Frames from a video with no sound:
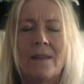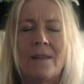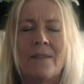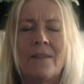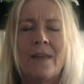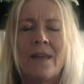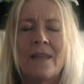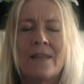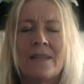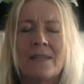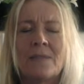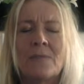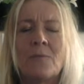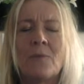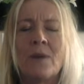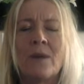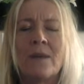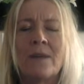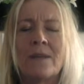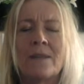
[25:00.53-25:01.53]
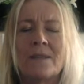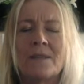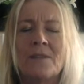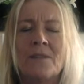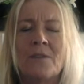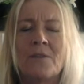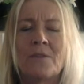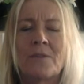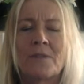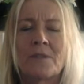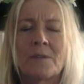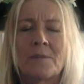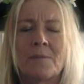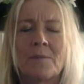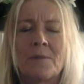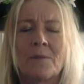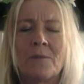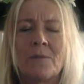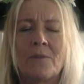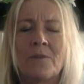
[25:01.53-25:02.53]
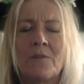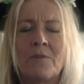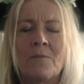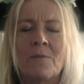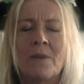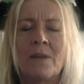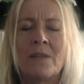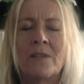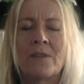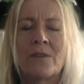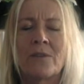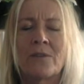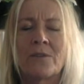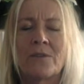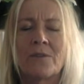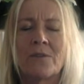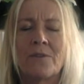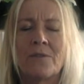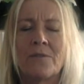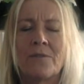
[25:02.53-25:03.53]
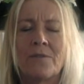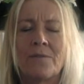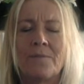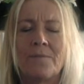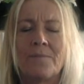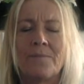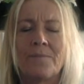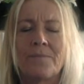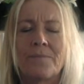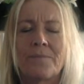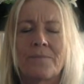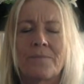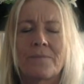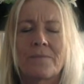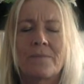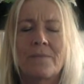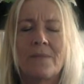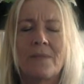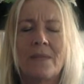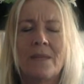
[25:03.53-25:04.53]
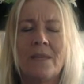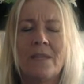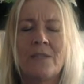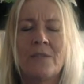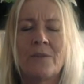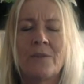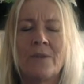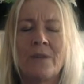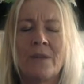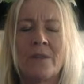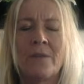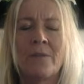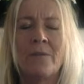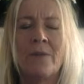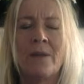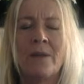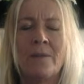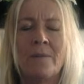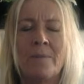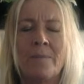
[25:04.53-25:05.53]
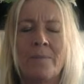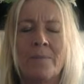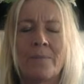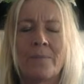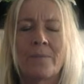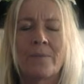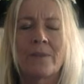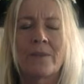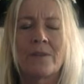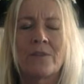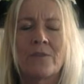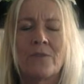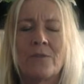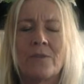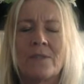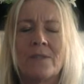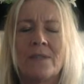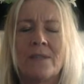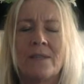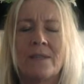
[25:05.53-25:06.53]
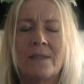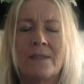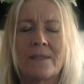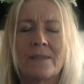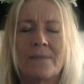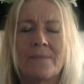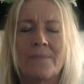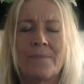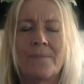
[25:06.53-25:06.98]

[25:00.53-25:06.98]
that is why it is noticeable when your mind goes off into another realm, because you see it.